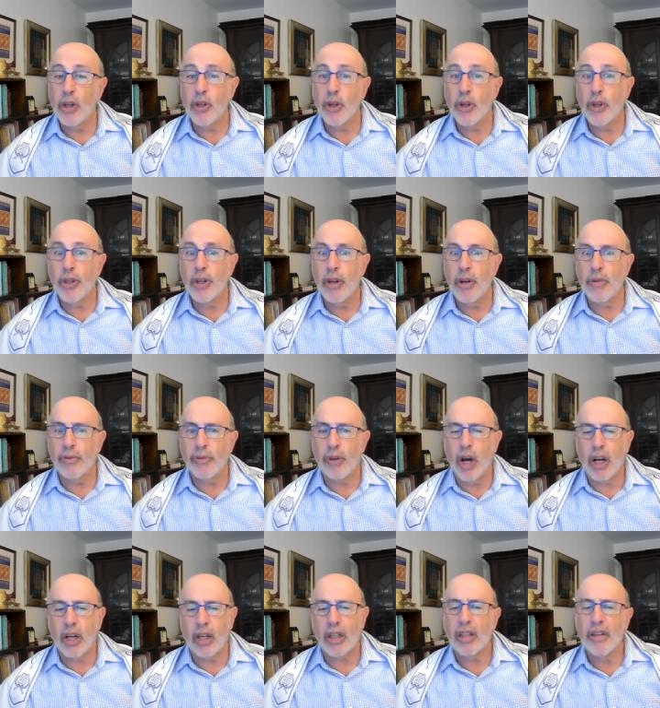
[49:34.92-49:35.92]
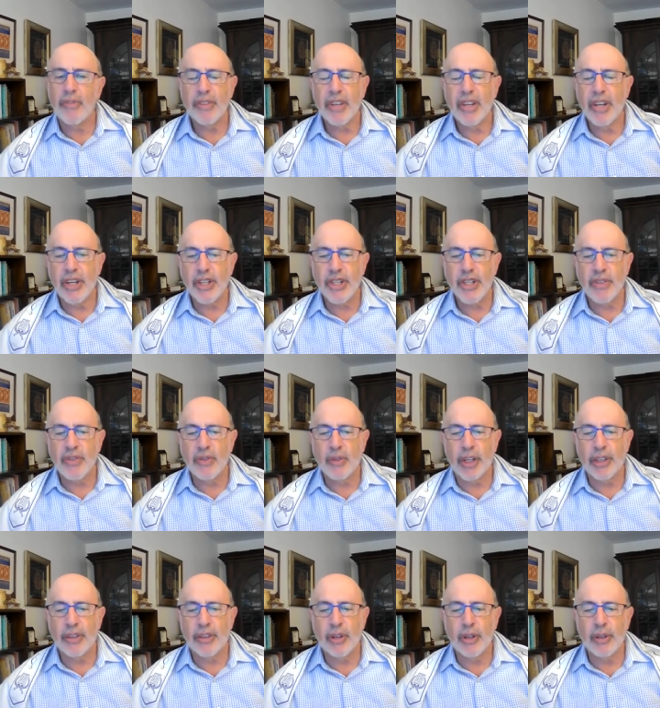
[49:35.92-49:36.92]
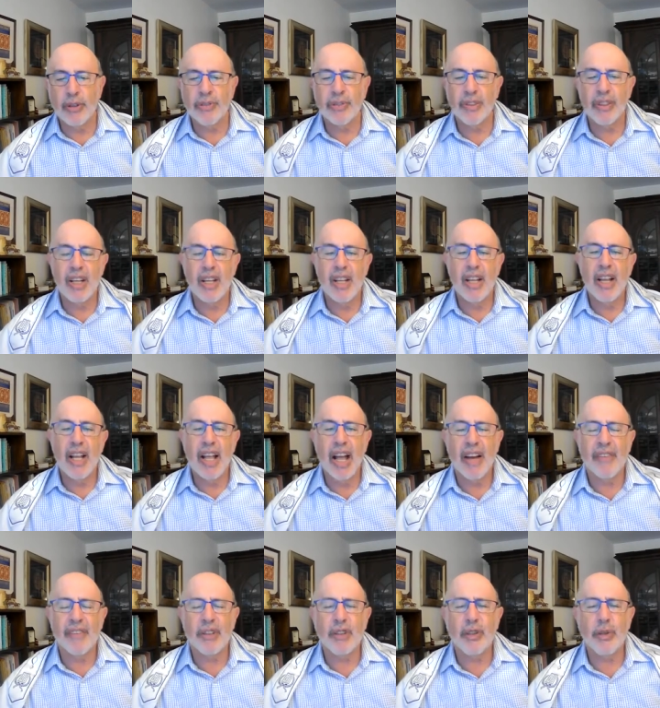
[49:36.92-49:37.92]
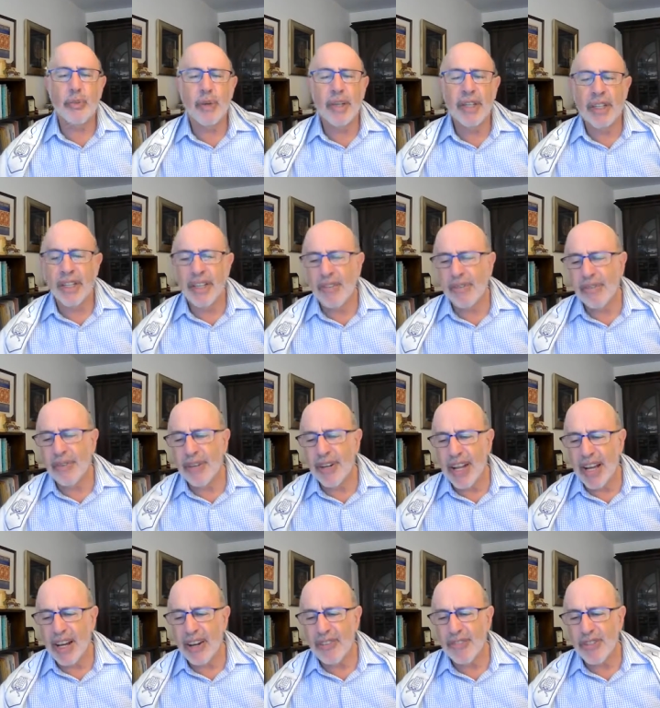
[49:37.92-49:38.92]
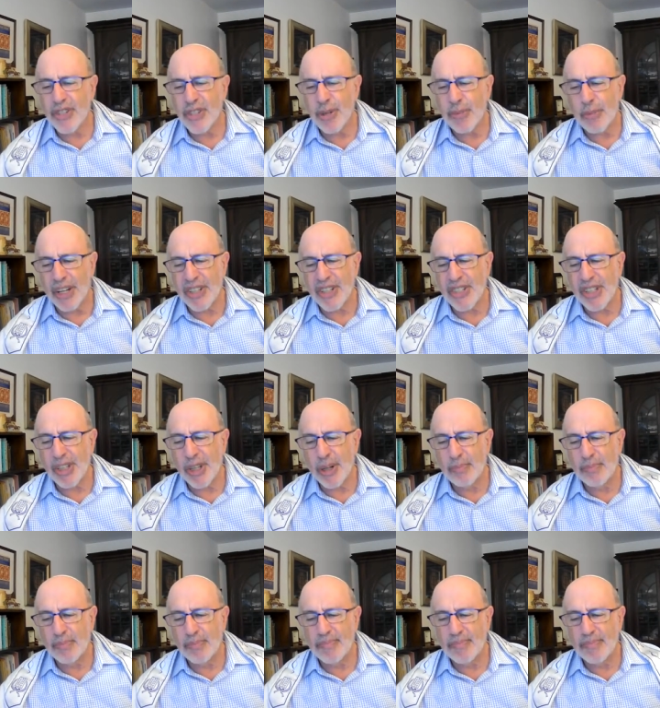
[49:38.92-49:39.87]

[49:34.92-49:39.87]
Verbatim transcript: good Vach, a Shavuot Tov. Have a good week, and for now, Shabbat Shalom.